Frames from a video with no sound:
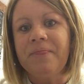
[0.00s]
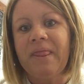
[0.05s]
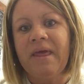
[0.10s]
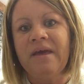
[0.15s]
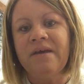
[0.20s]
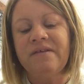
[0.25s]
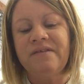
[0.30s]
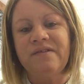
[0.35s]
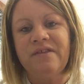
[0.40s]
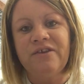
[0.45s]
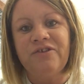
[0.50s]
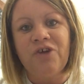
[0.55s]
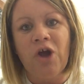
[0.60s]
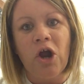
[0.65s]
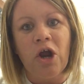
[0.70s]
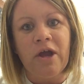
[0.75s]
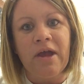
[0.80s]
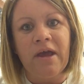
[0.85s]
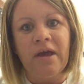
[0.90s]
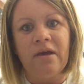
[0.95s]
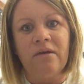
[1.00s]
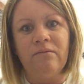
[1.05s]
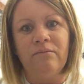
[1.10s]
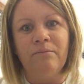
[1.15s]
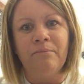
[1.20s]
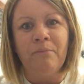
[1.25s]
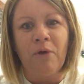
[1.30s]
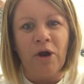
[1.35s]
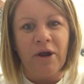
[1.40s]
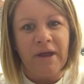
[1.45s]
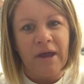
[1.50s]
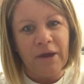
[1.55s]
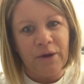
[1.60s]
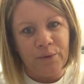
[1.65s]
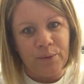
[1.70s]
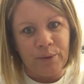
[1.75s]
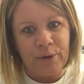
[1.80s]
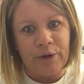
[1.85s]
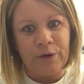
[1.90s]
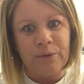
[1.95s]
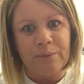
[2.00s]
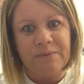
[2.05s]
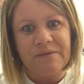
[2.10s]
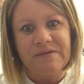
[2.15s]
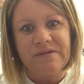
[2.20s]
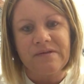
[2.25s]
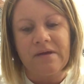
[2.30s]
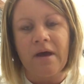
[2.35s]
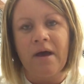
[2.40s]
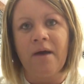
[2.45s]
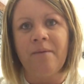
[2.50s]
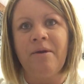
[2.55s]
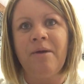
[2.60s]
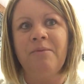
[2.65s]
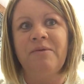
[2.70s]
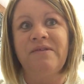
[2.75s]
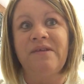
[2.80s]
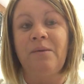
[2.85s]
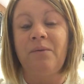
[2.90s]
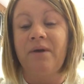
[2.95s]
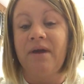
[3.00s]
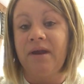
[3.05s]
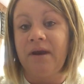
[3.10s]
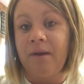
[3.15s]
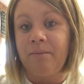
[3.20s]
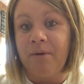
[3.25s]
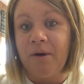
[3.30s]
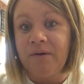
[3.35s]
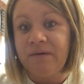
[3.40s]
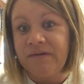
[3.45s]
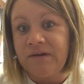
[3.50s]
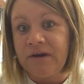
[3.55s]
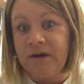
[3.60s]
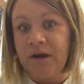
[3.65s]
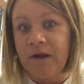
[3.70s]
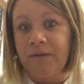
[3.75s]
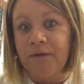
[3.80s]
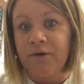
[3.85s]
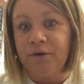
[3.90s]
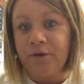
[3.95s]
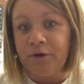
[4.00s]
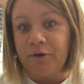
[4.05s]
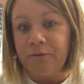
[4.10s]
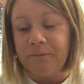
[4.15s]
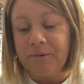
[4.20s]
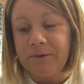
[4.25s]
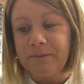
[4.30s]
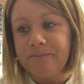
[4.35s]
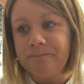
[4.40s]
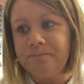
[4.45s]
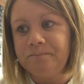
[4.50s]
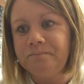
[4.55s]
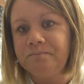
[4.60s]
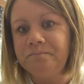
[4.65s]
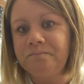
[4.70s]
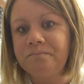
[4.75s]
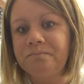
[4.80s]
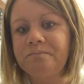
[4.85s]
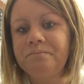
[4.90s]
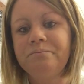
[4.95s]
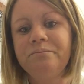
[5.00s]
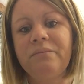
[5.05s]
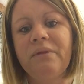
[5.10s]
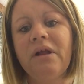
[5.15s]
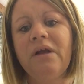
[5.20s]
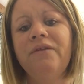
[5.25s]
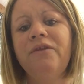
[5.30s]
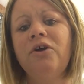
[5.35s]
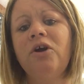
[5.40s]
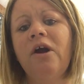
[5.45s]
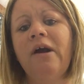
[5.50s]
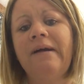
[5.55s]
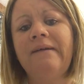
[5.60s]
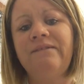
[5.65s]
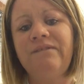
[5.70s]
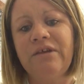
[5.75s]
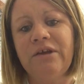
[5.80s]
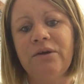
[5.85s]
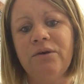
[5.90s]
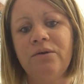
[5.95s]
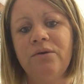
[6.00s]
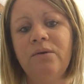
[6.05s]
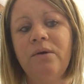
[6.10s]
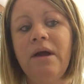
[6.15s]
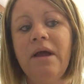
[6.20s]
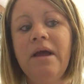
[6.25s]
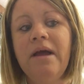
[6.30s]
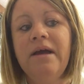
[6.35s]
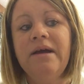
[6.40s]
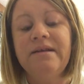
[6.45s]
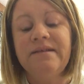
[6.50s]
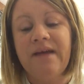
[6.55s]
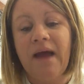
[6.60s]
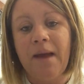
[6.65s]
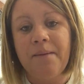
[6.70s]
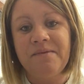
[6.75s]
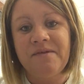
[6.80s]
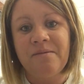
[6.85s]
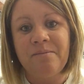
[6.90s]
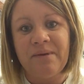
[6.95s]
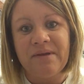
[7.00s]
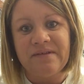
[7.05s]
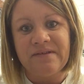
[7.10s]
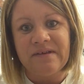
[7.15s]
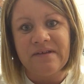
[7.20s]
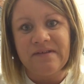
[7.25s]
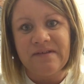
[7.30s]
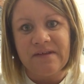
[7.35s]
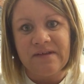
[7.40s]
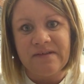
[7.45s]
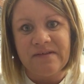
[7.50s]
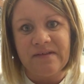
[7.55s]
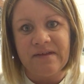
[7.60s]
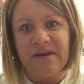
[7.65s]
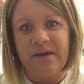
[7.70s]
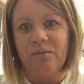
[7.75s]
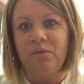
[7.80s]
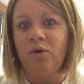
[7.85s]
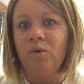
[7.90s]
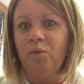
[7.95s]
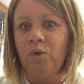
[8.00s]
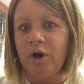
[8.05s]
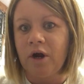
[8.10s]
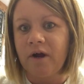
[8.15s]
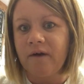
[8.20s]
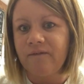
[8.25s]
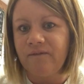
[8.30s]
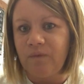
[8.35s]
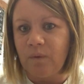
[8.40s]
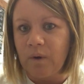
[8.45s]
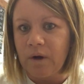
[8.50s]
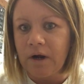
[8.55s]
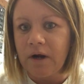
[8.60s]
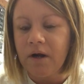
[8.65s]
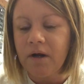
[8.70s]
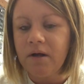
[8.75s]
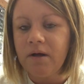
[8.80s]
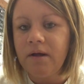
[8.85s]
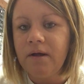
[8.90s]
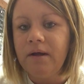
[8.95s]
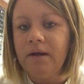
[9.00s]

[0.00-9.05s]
Is the target market groups. People say, well, can I post in another group? There are a few types of businesses that it will work for.